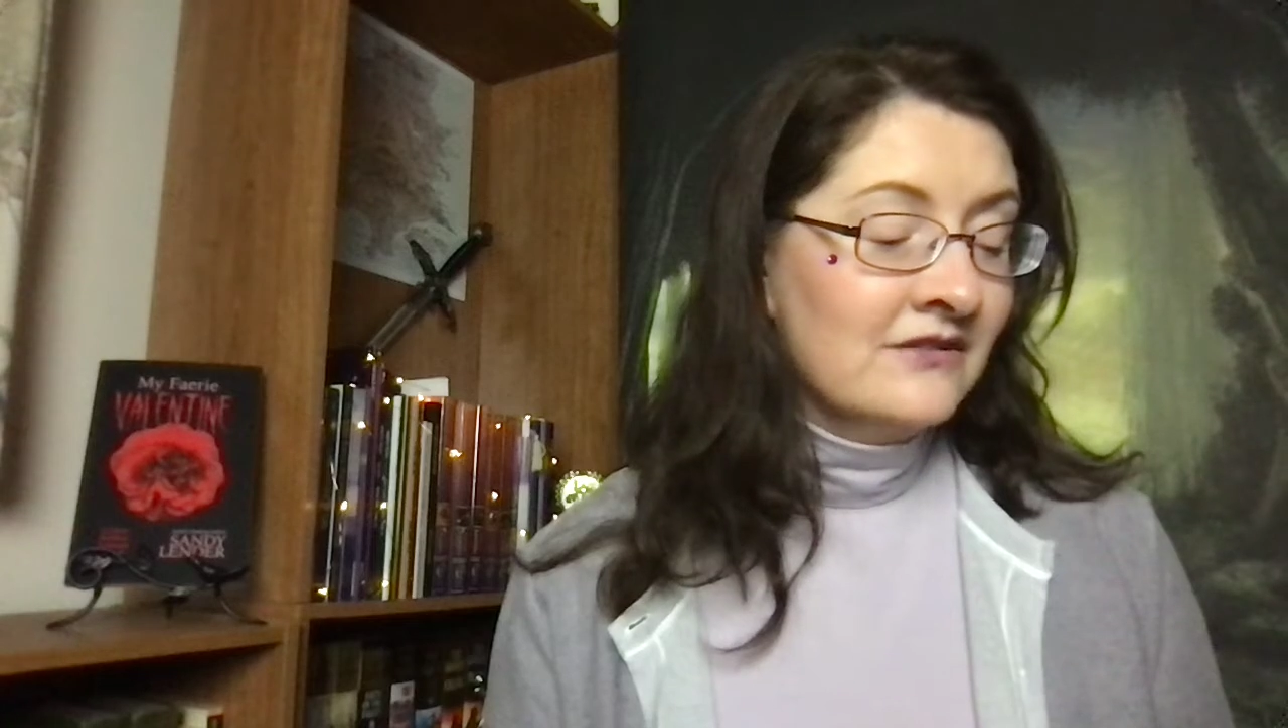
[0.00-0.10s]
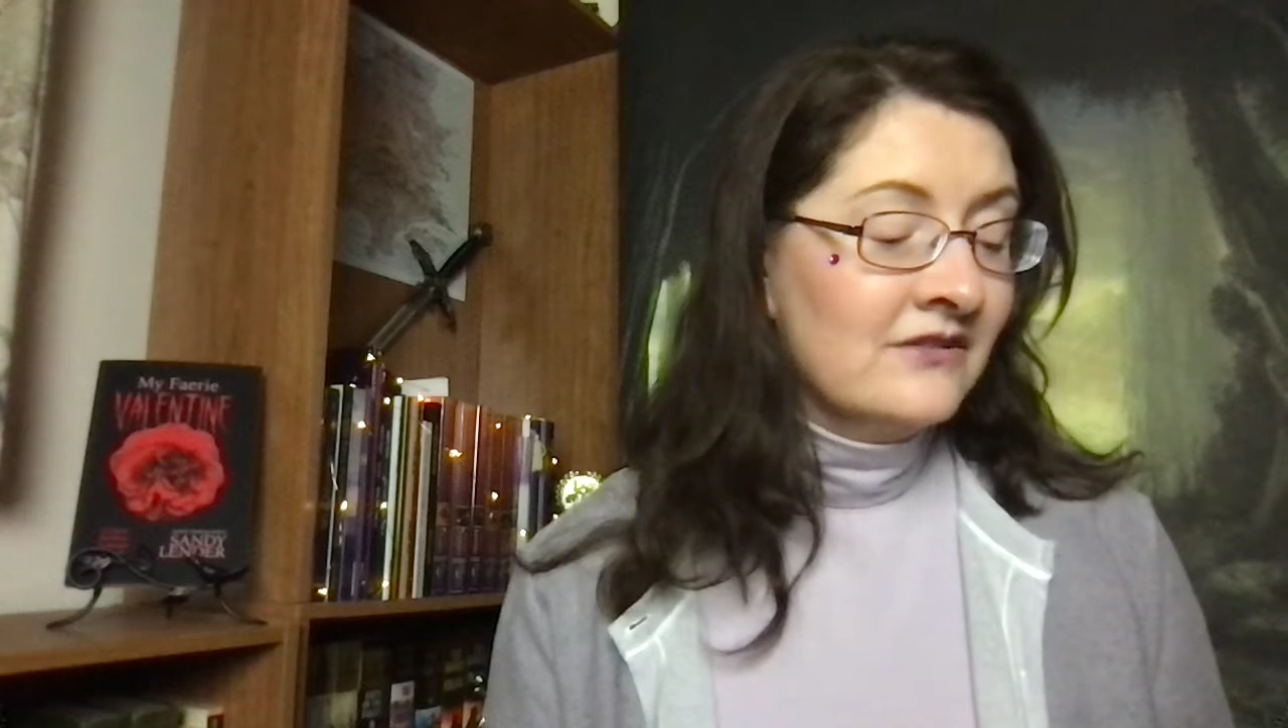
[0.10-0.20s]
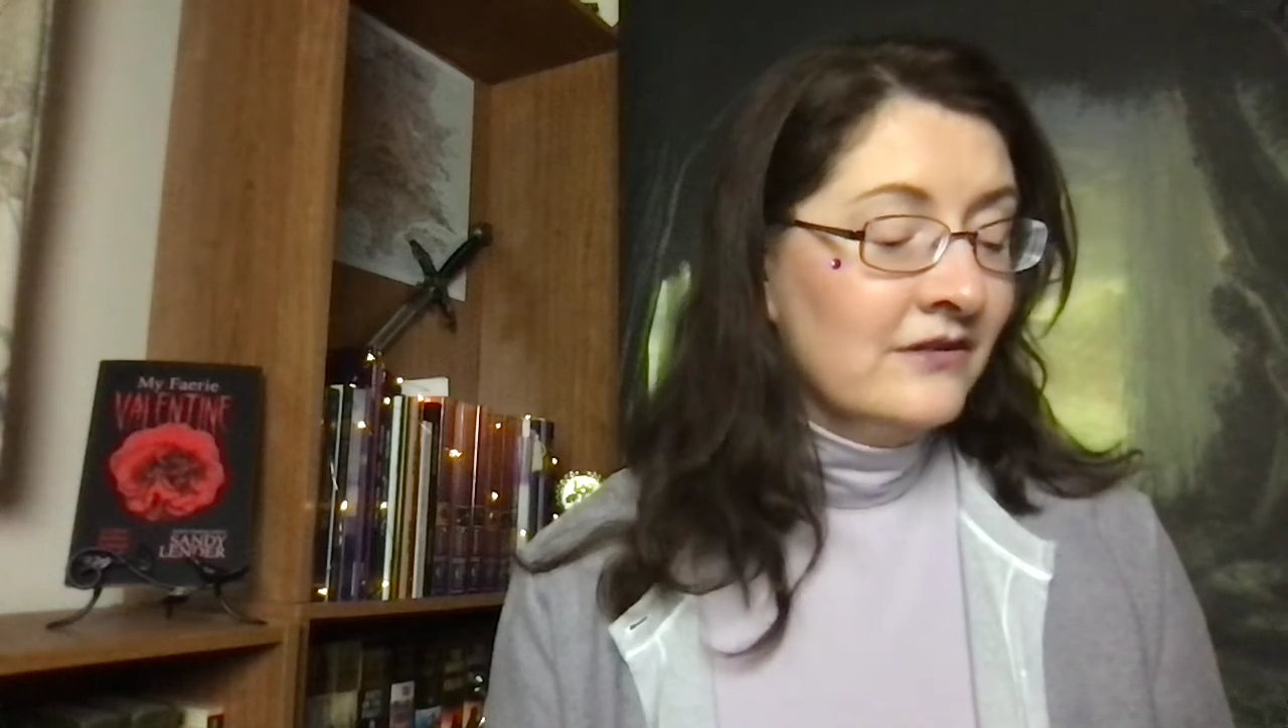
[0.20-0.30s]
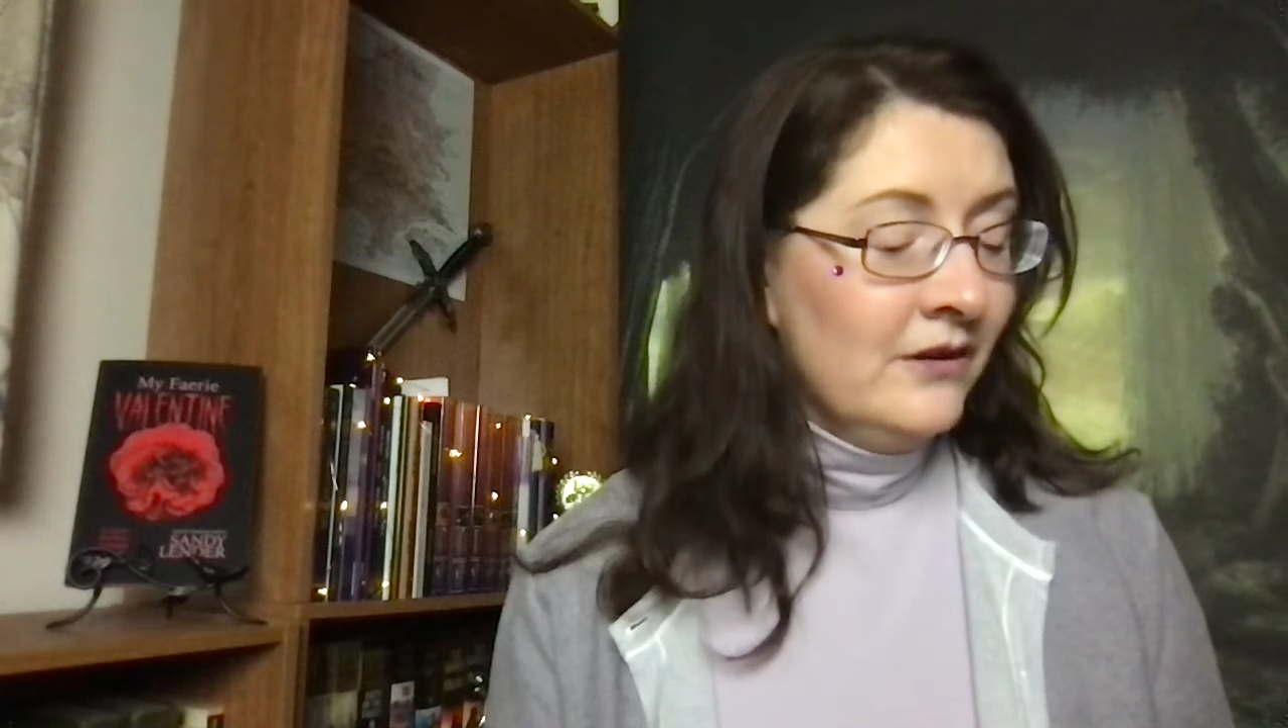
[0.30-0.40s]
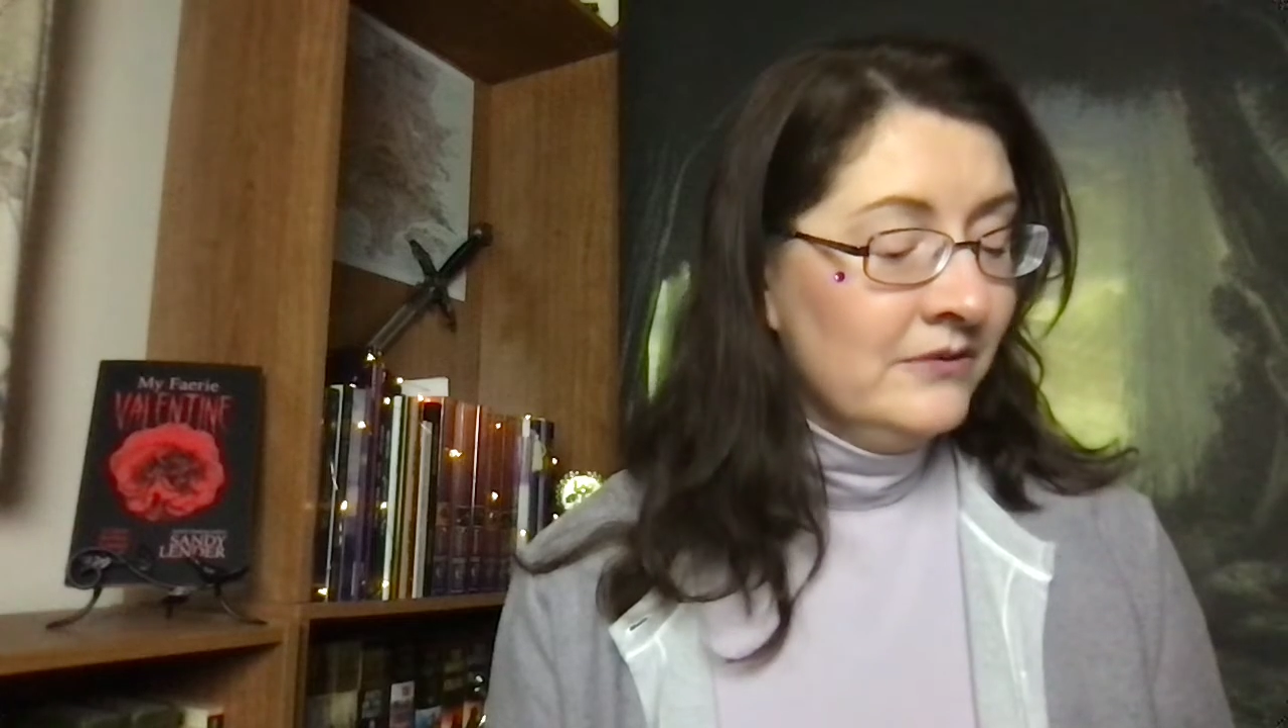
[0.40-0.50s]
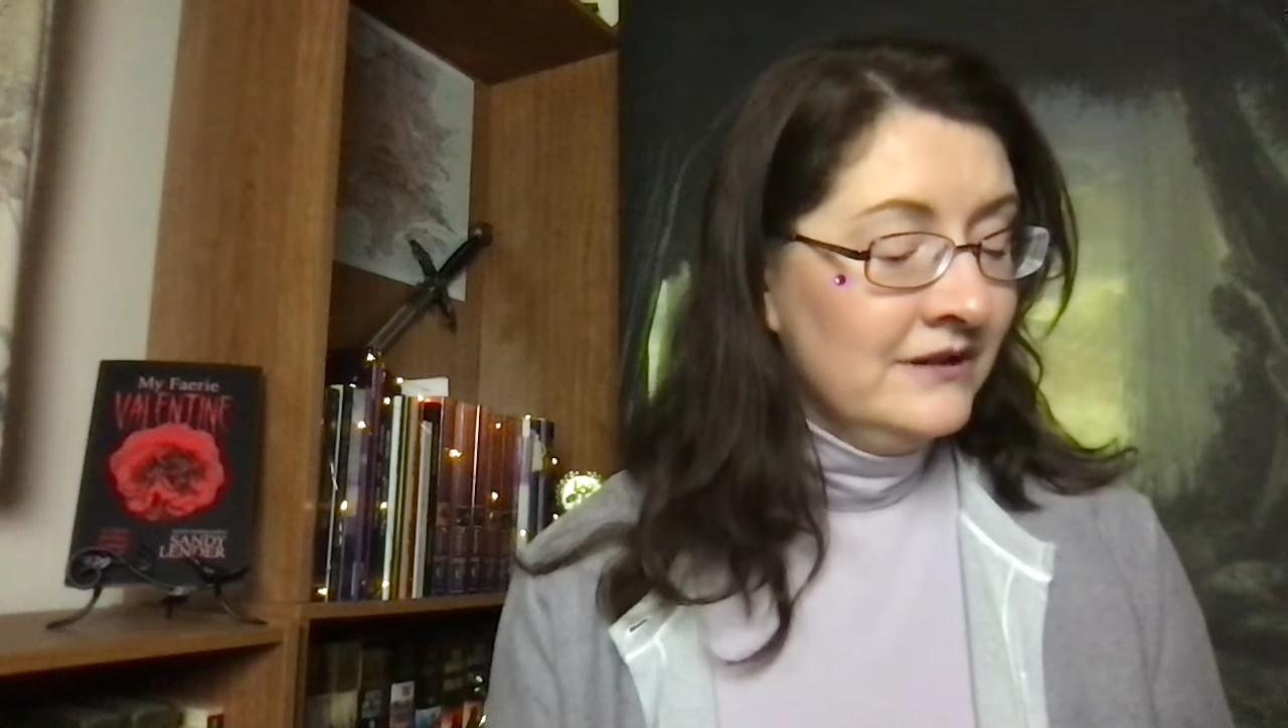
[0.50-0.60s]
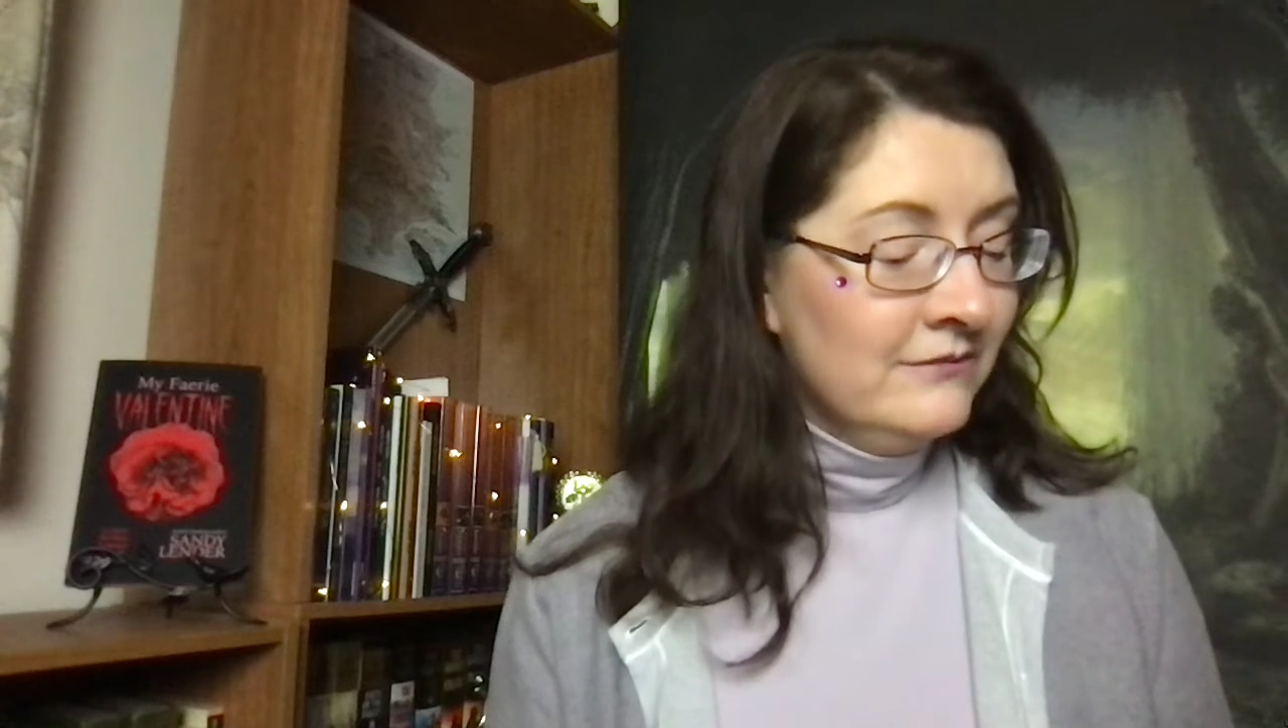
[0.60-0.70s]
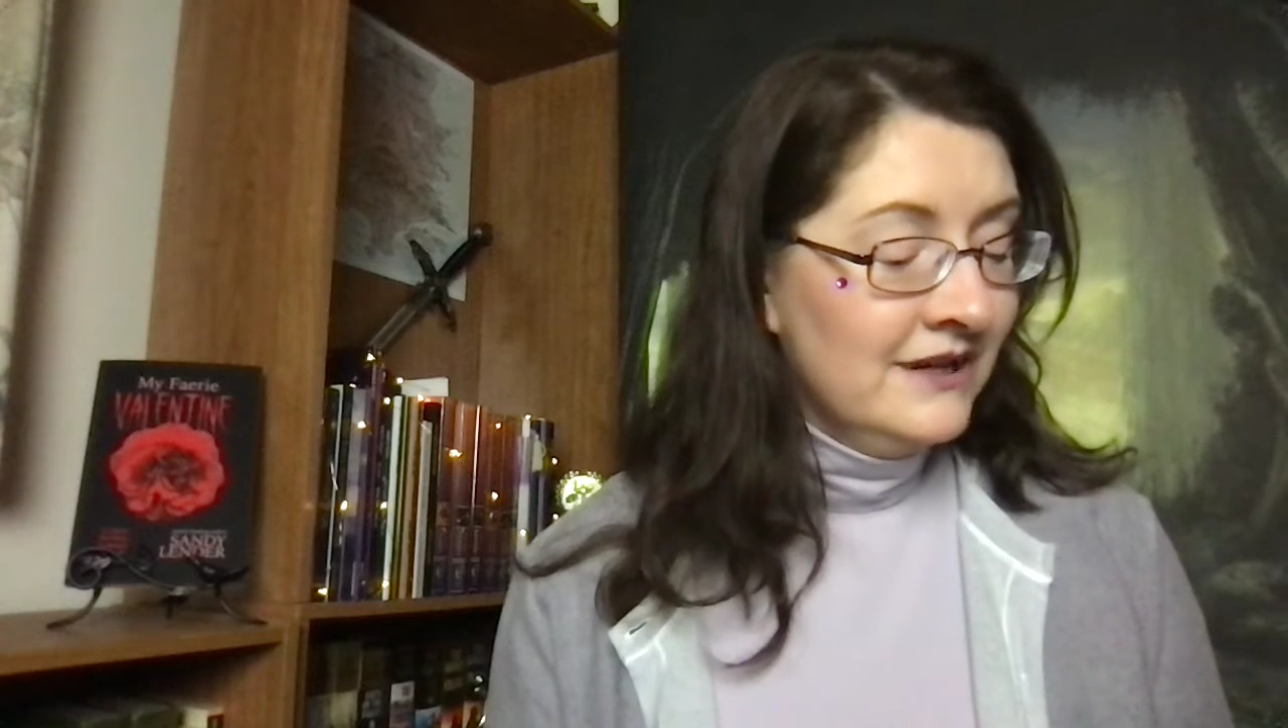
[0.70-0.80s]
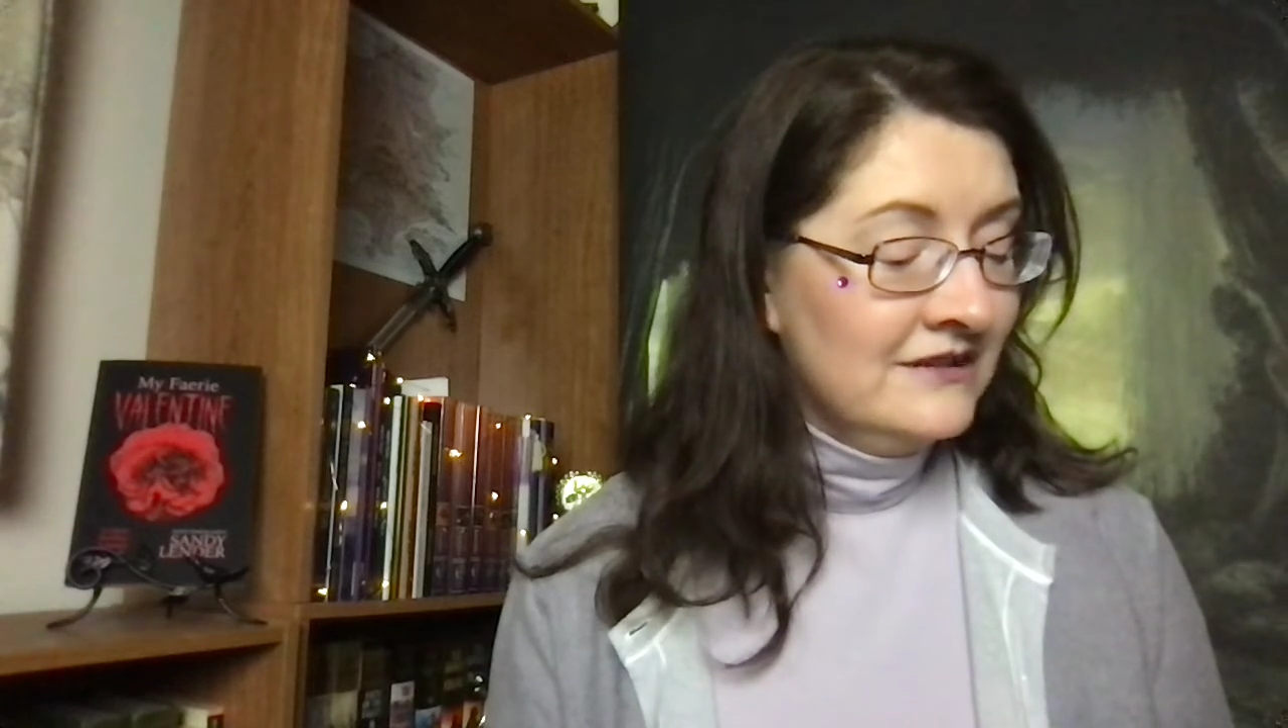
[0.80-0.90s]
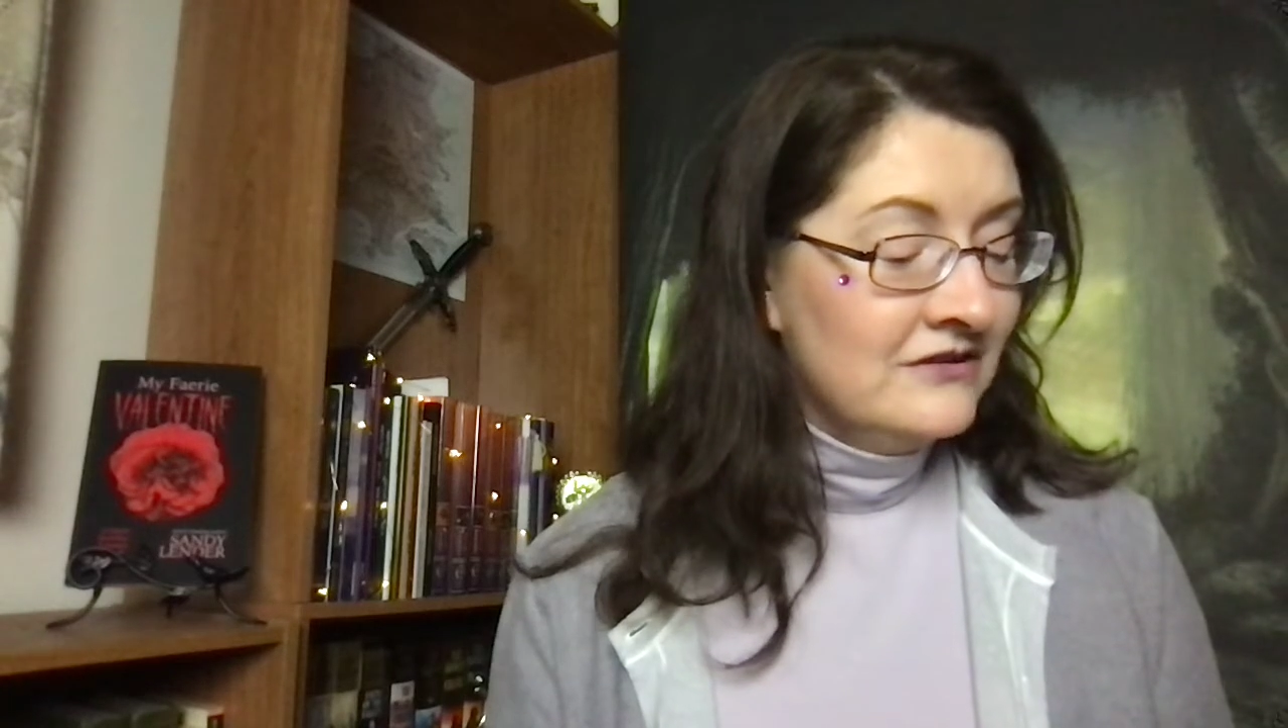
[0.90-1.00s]
slowly
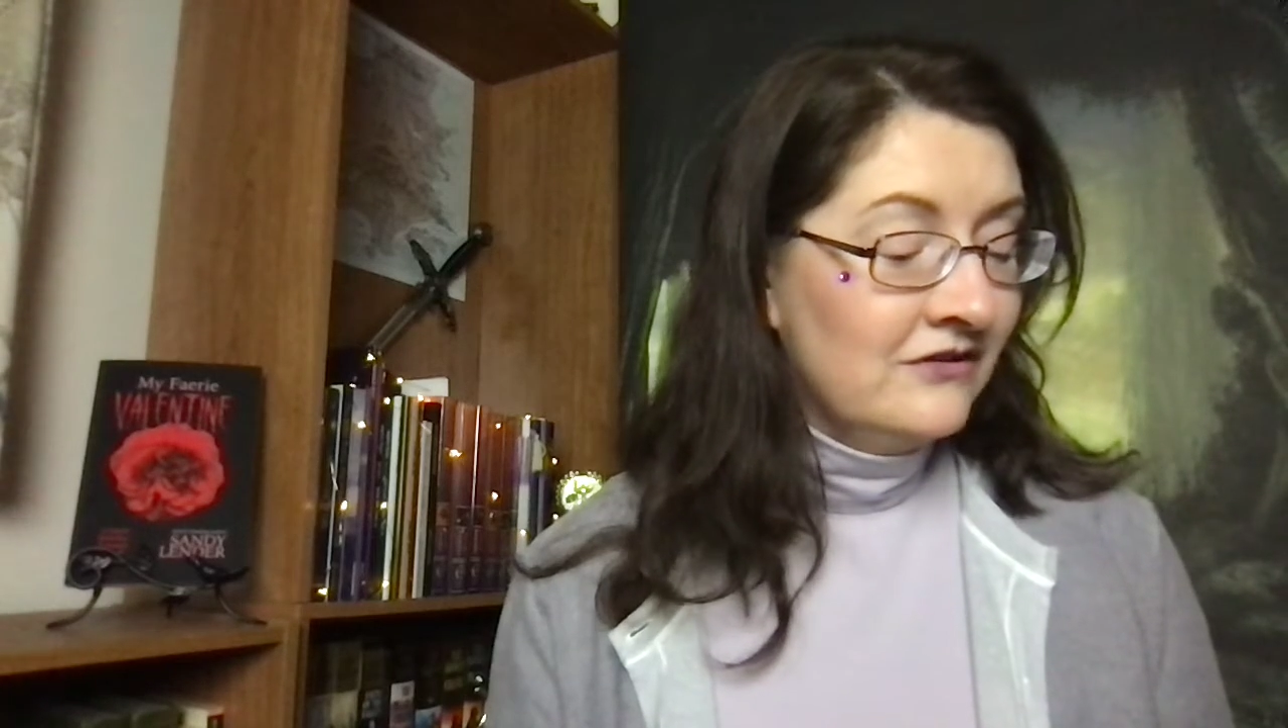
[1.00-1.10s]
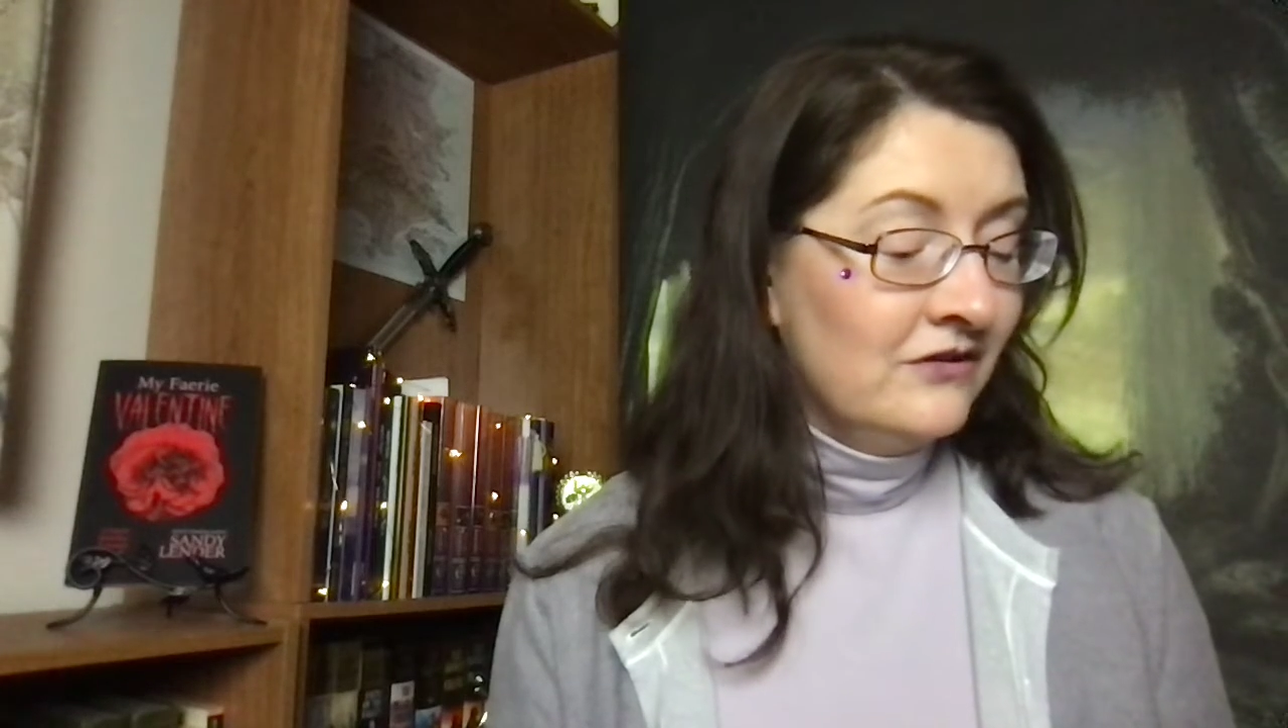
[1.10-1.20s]
reached